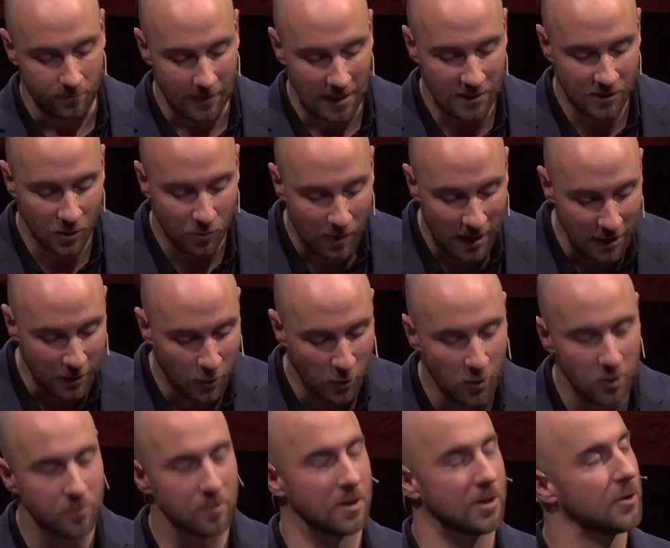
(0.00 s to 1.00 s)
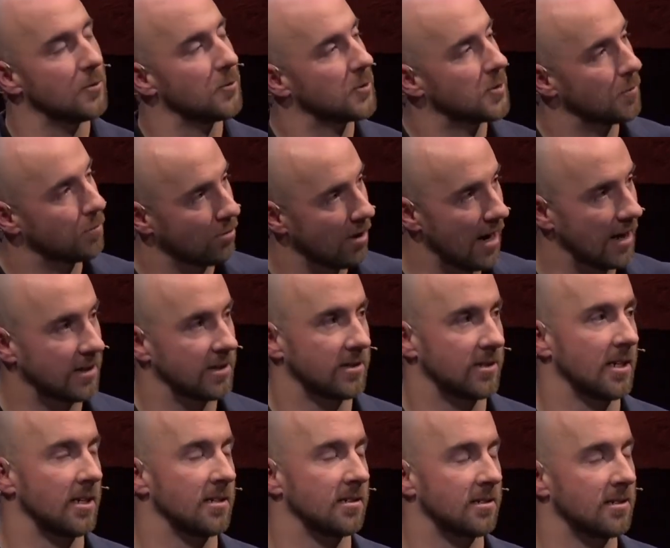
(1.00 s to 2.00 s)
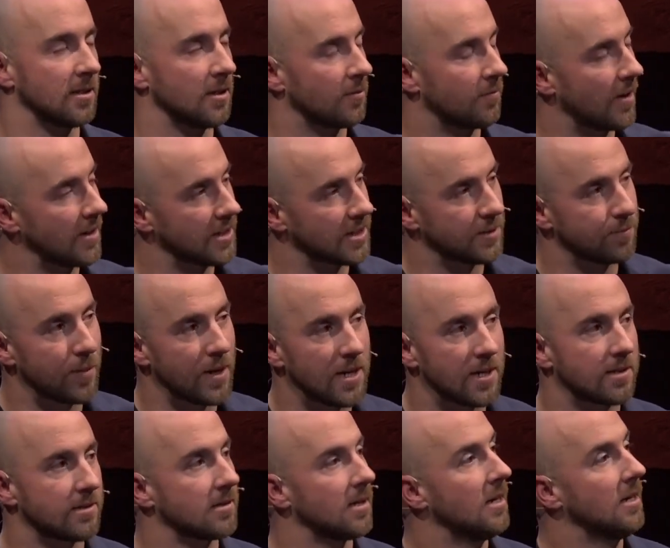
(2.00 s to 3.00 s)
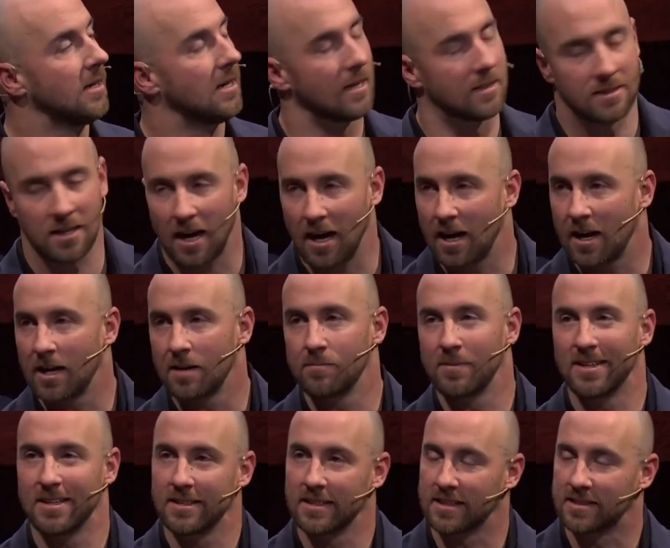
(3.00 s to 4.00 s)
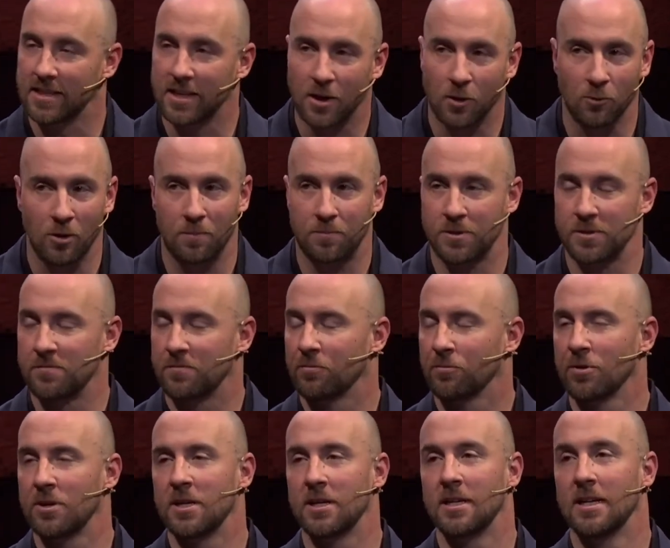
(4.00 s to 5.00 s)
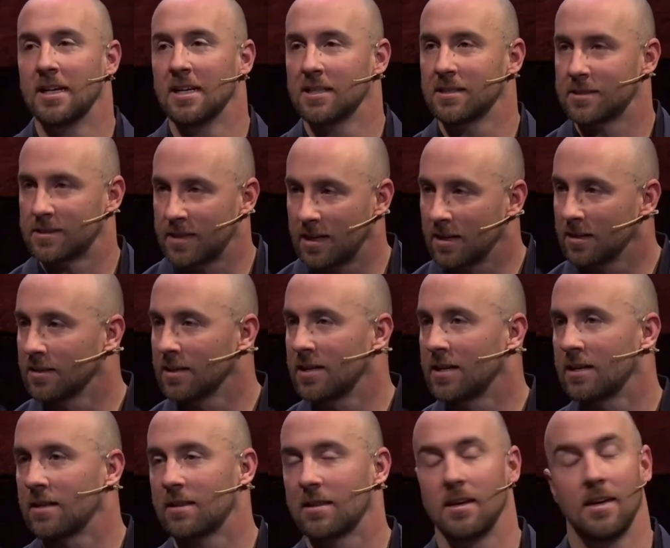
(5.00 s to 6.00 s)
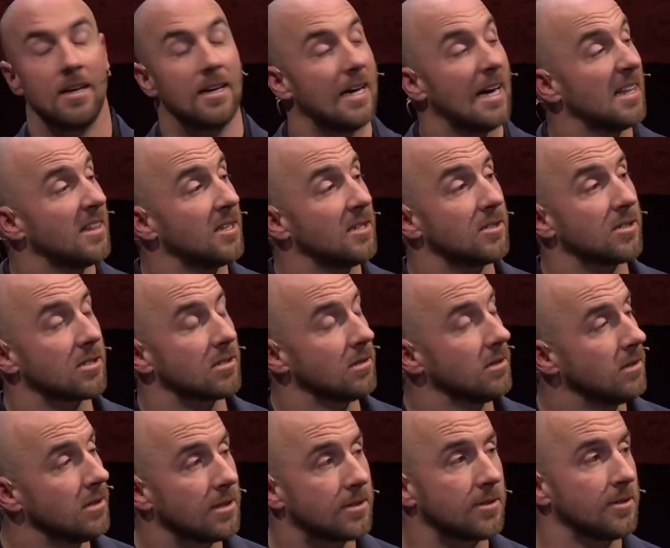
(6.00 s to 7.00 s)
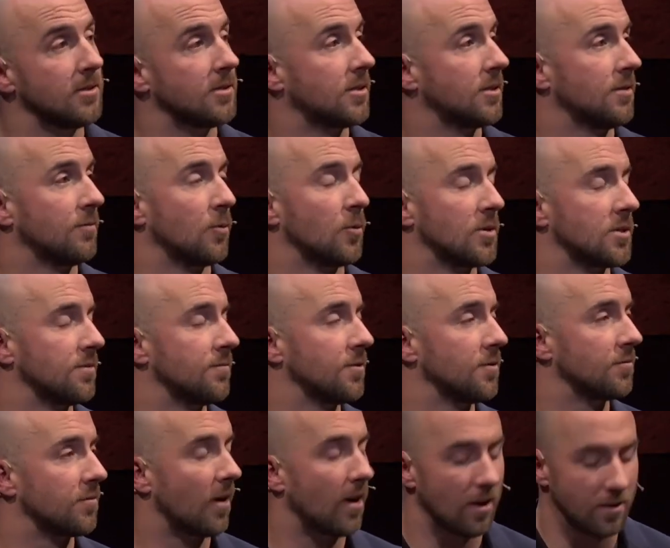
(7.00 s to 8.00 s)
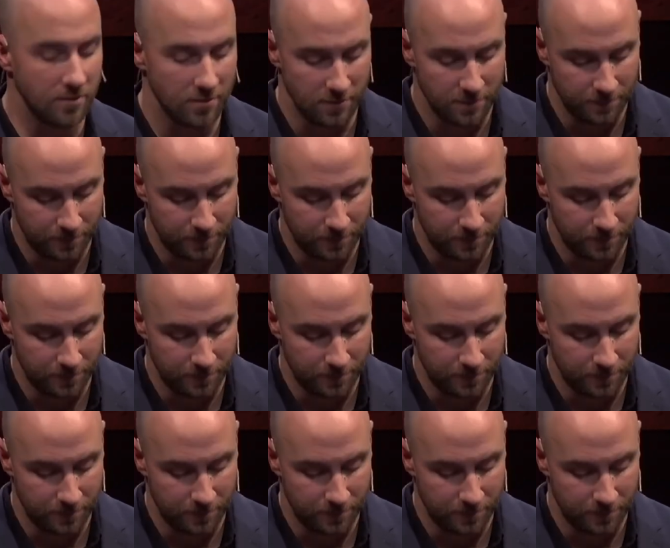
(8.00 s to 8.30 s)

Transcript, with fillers: And so my encouragement to you is to practice getting still. Find a space, a time that's interruption free, set a length, and then just listen to the voice of your Father.